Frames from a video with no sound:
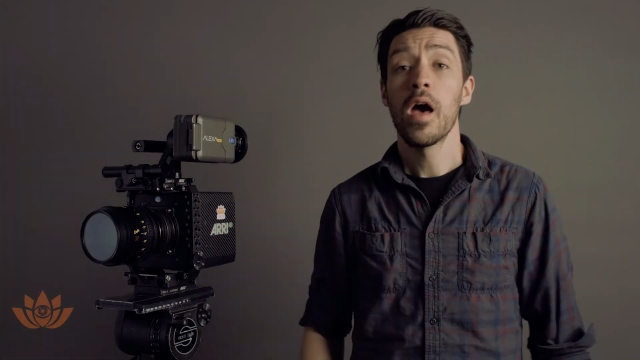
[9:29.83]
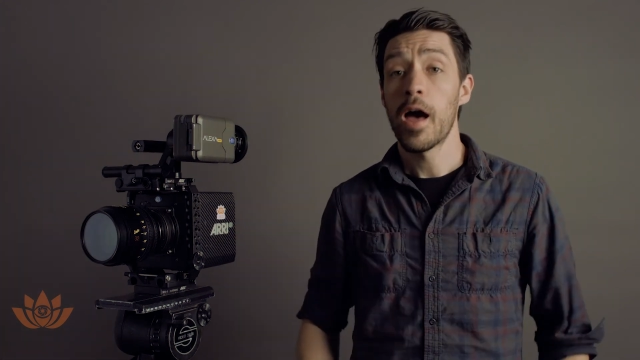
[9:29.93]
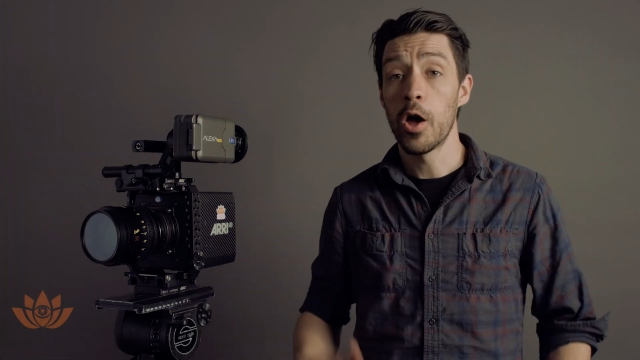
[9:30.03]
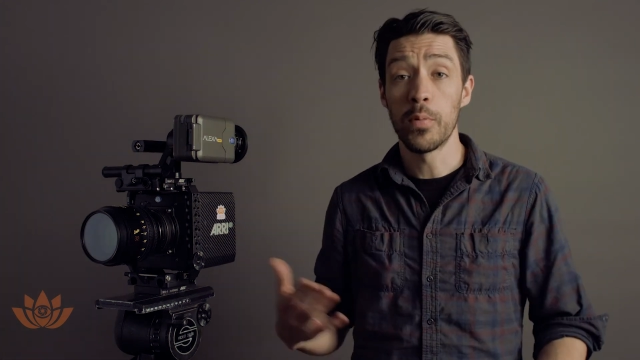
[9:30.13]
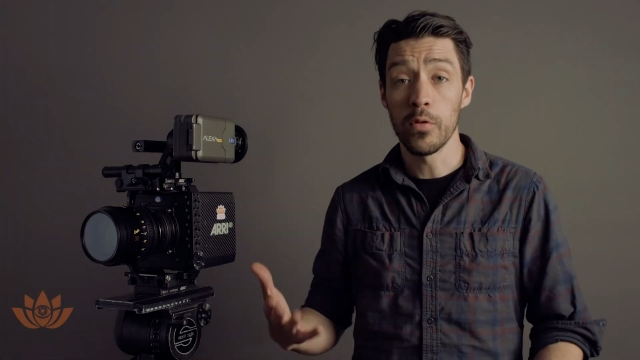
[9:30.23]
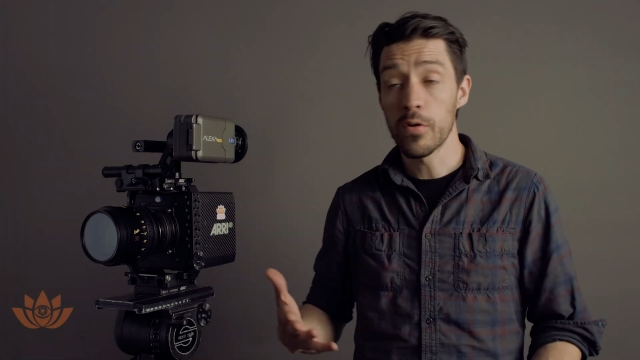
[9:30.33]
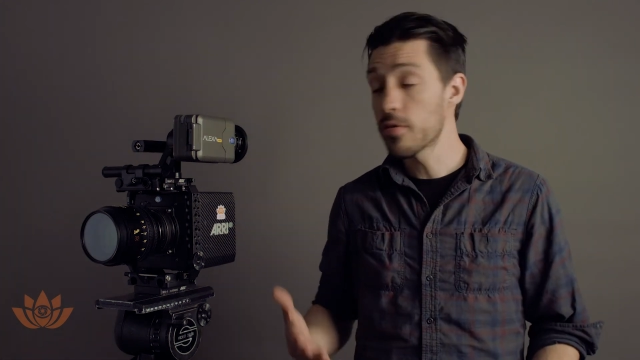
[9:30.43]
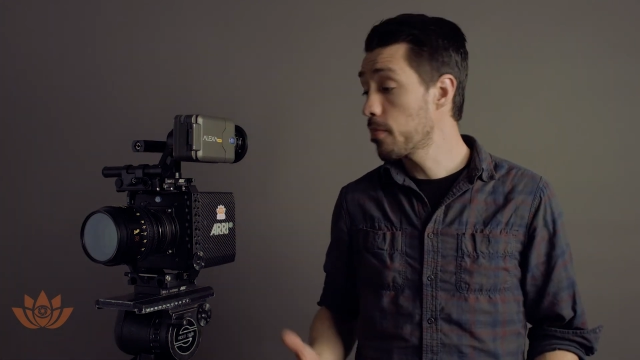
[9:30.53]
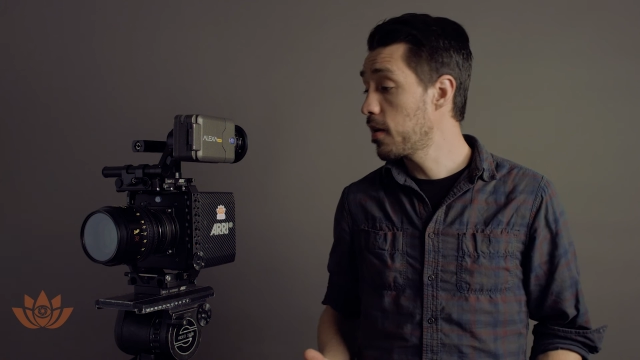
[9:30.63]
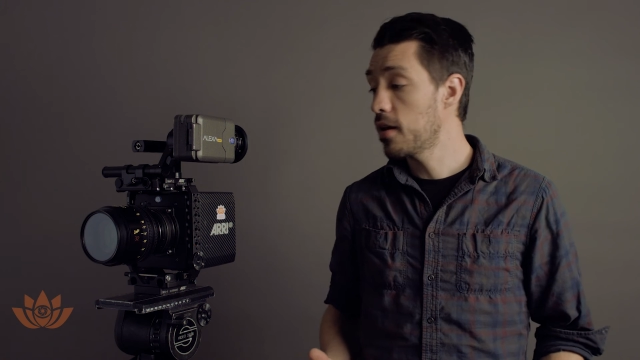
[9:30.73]
I hope you learned
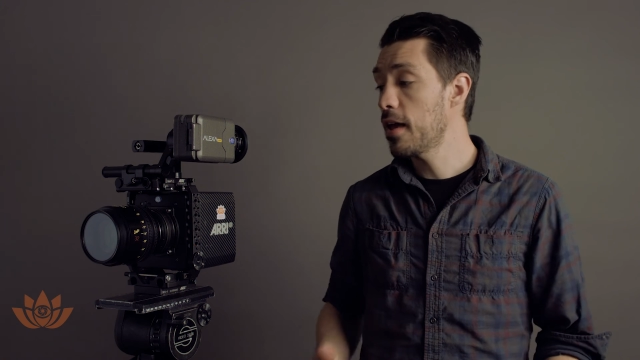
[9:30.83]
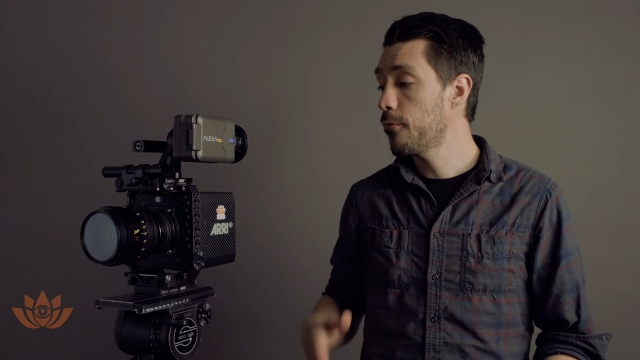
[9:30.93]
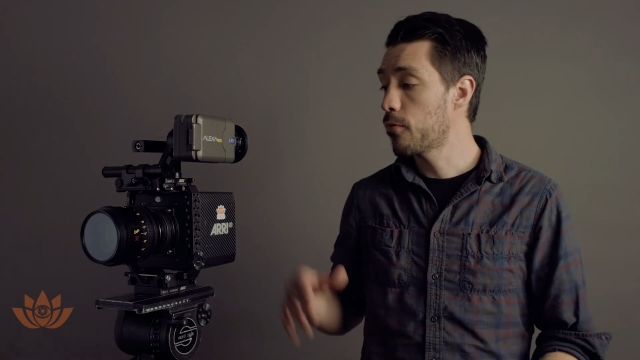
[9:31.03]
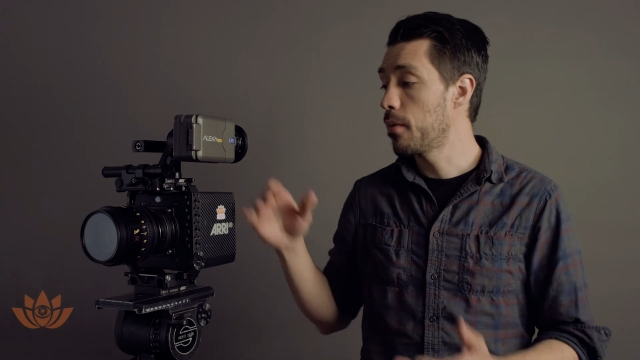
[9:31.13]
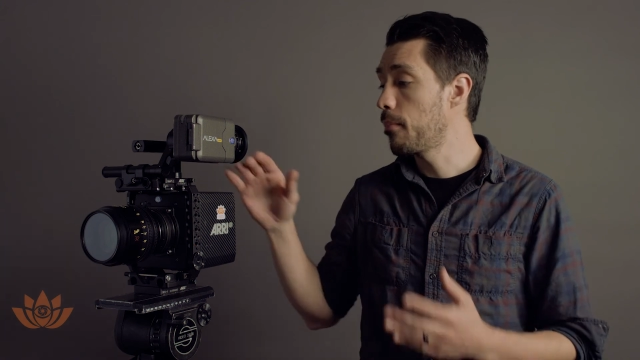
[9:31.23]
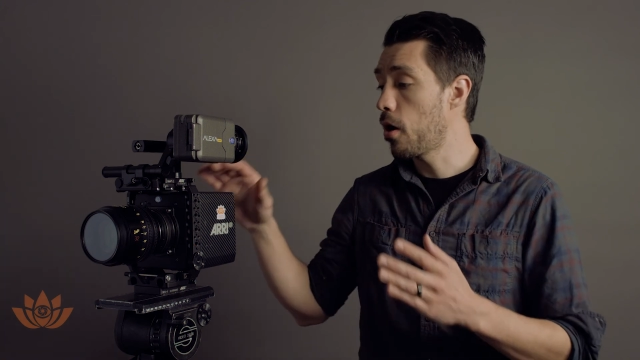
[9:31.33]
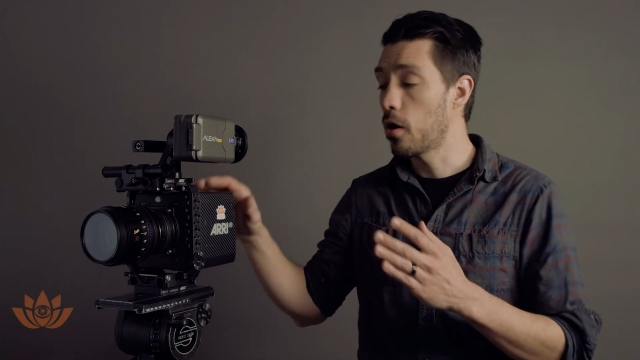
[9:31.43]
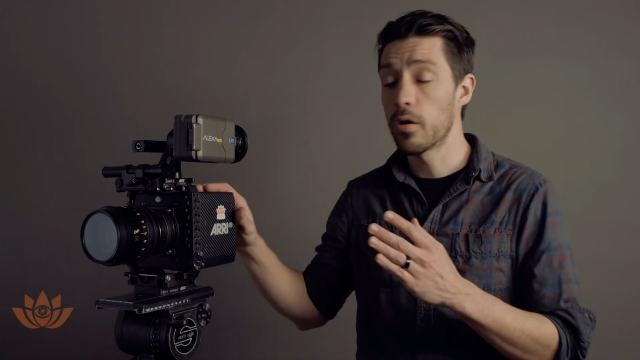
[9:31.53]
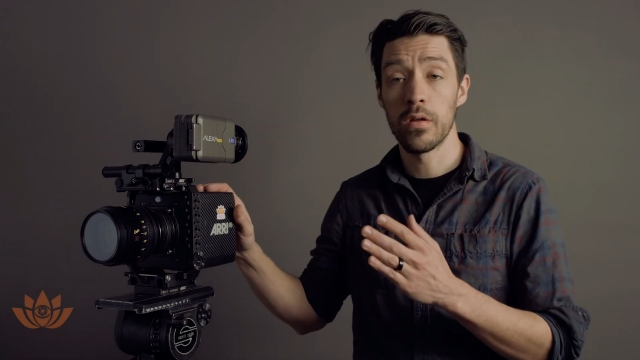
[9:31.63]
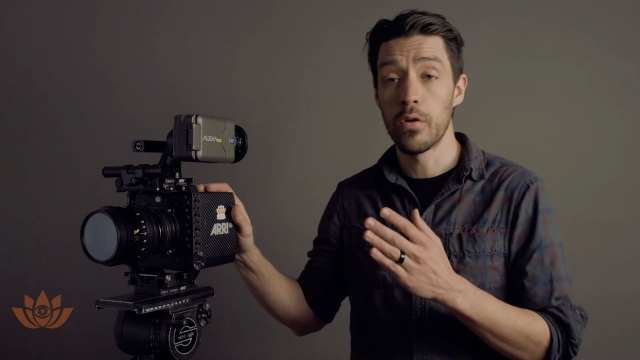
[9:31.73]
something today from
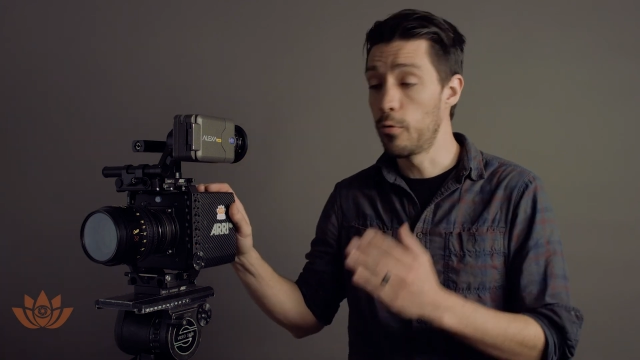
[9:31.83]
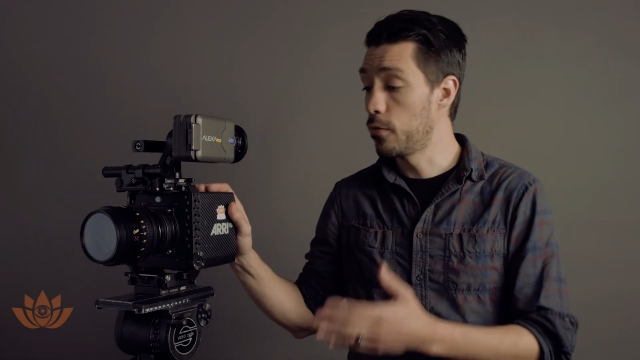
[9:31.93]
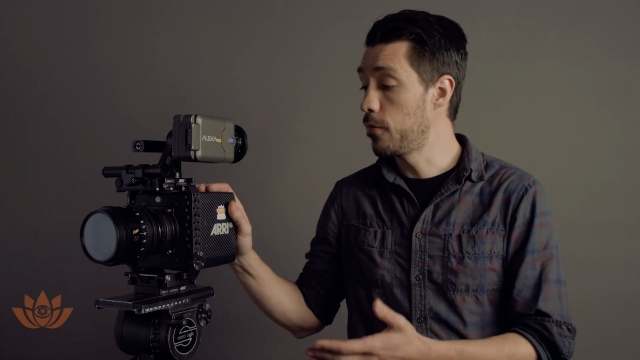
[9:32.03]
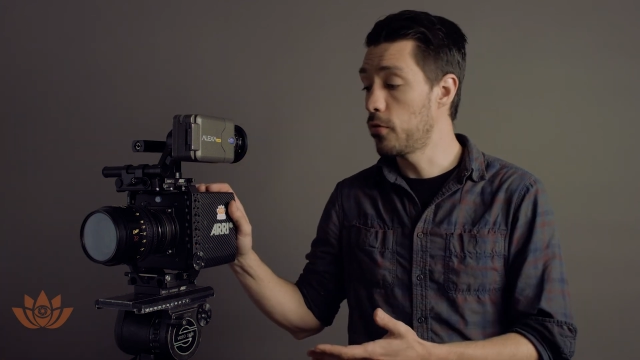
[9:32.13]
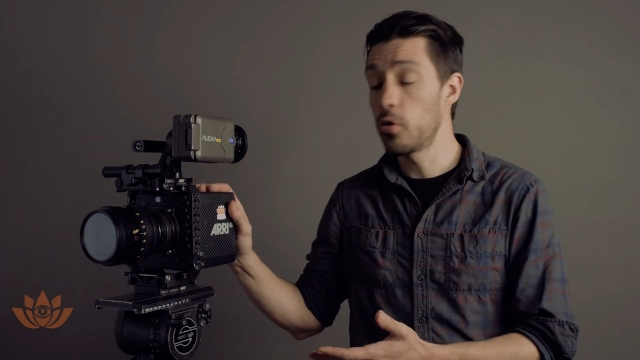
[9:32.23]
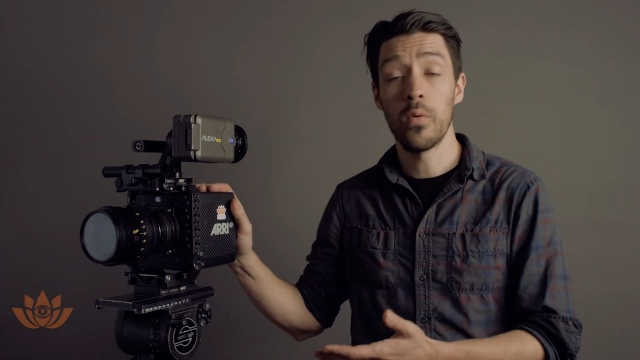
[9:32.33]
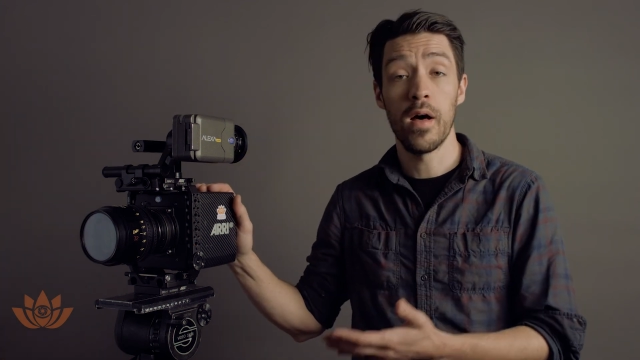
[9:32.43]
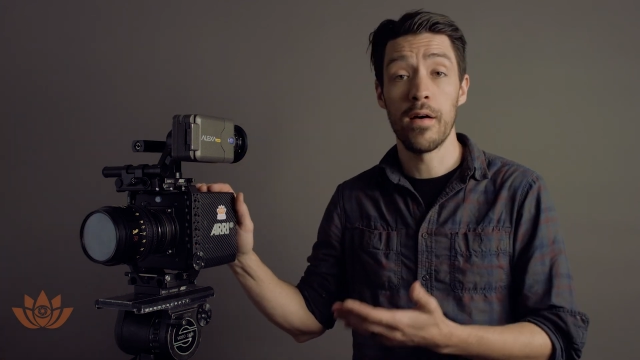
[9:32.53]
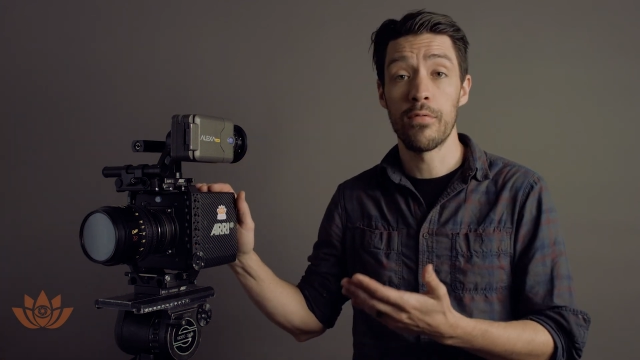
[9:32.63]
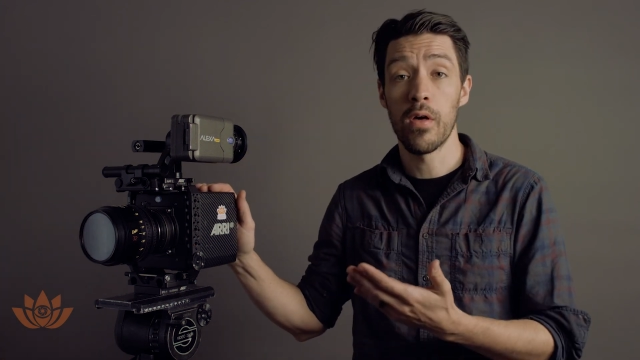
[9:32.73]
our overview
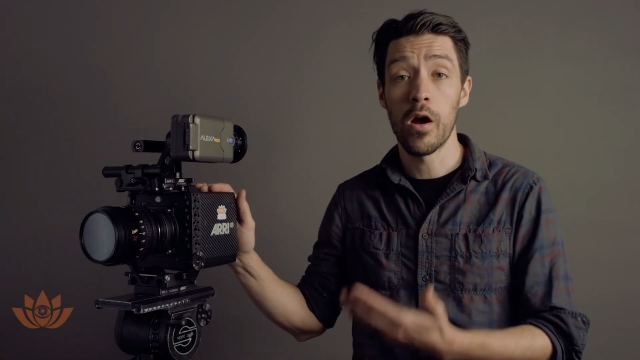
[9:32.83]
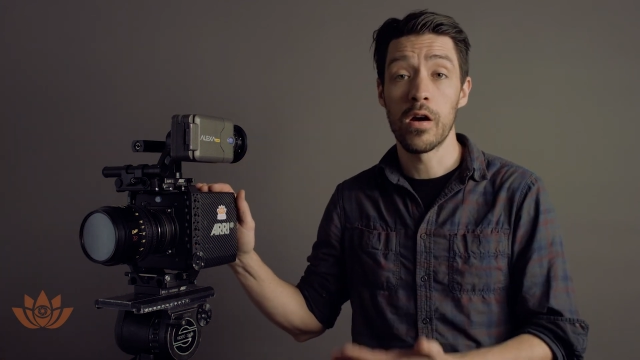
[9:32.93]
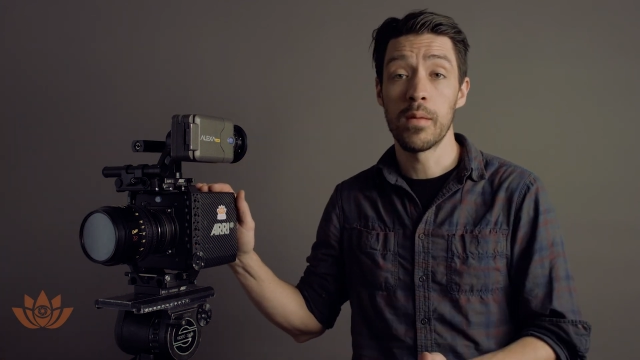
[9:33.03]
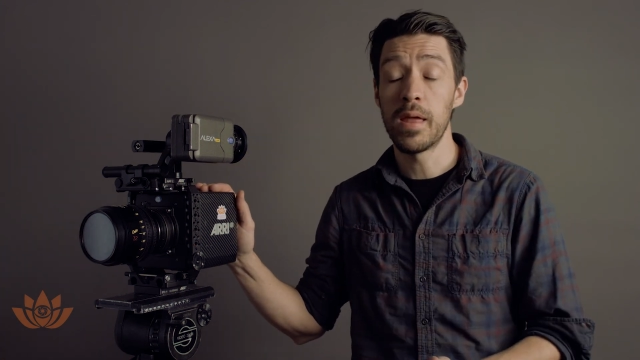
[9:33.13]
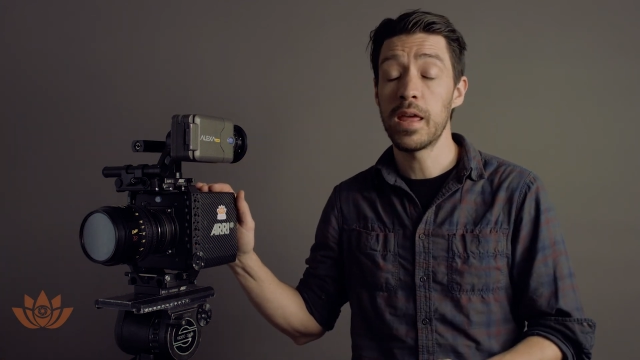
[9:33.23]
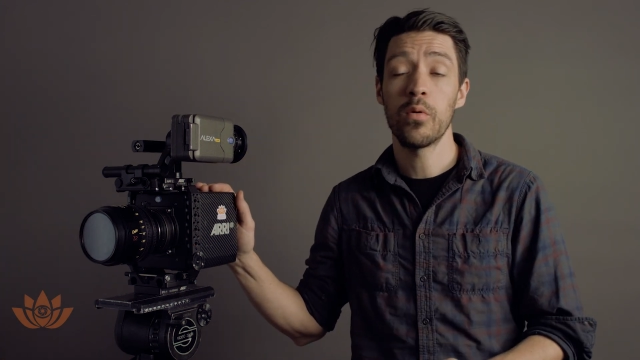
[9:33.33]
of the Arri Mini.